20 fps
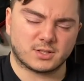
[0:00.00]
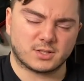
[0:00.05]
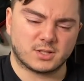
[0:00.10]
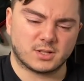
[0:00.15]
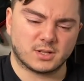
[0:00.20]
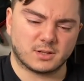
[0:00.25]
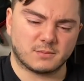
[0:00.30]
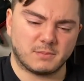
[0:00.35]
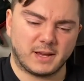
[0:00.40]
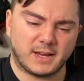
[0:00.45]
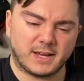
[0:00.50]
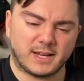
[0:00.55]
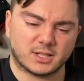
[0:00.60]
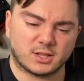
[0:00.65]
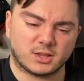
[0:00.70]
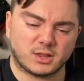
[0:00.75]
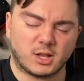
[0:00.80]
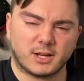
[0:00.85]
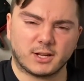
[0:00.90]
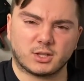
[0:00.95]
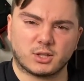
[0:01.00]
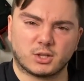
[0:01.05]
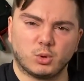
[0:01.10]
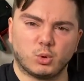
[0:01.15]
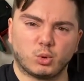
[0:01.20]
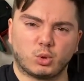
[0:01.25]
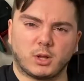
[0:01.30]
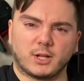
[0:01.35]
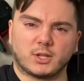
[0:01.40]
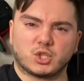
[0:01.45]
to make it like
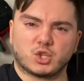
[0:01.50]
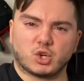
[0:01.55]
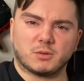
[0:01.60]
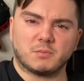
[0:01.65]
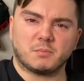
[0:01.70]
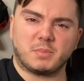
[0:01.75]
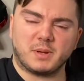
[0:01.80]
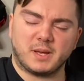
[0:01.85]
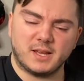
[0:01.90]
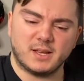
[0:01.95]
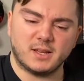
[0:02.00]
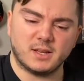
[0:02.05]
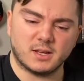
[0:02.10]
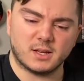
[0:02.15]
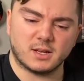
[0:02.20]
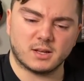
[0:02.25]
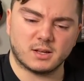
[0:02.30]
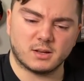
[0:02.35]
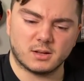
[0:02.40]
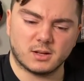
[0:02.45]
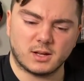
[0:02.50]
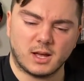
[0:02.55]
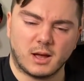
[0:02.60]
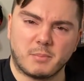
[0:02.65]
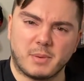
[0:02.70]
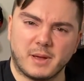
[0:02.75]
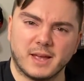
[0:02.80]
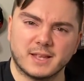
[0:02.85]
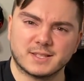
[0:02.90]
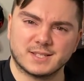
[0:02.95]
look like John B.
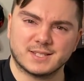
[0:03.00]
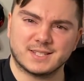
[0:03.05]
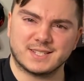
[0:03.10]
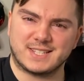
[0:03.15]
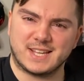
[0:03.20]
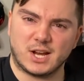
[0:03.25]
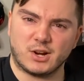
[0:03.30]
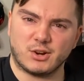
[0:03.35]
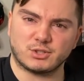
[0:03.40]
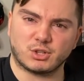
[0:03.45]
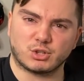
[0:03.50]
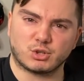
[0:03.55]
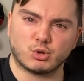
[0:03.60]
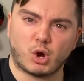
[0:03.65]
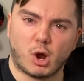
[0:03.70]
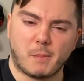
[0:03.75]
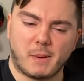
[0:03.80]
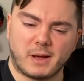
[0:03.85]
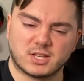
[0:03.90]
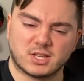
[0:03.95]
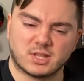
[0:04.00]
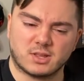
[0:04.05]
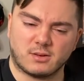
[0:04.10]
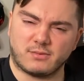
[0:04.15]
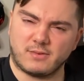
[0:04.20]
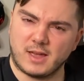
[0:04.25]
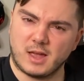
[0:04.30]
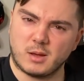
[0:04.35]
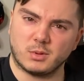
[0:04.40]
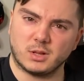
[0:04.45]
abandoned Sarah so she'll go back to the
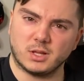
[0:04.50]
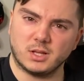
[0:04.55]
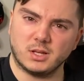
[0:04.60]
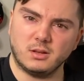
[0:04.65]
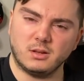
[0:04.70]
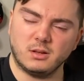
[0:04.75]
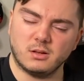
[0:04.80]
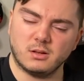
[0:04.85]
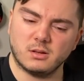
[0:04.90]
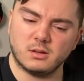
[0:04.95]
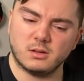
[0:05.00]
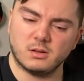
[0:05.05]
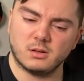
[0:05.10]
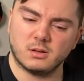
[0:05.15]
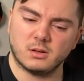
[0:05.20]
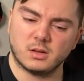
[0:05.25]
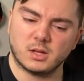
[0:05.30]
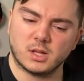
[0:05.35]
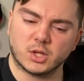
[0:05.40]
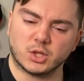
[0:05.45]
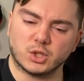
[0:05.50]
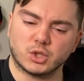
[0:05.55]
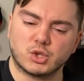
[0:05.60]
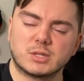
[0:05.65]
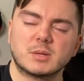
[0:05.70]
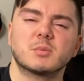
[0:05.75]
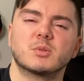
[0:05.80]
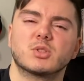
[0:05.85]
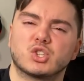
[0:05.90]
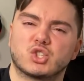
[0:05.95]
family? They're gonna do
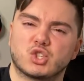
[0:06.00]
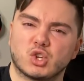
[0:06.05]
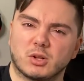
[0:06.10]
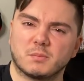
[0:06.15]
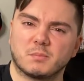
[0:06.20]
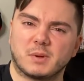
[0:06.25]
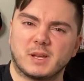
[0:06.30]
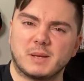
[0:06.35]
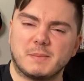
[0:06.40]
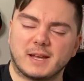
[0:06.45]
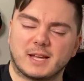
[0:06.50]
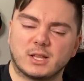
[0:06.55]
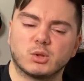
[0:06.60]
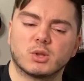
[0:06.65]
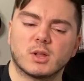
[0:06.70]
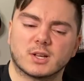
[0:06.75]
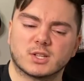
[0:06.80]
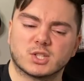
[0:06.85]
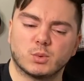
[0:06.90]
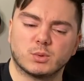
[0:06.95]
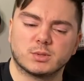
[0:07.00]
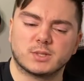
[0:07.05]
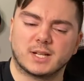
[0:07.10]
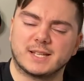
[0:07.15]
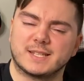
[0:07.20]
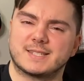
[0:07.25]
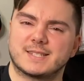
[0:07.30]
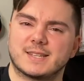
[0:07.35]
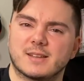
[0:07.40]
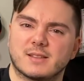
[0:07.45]
something to John B. make it look like suicide,
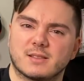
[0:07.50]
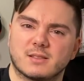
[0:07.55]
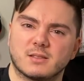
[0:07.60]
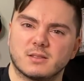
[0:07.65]
he said.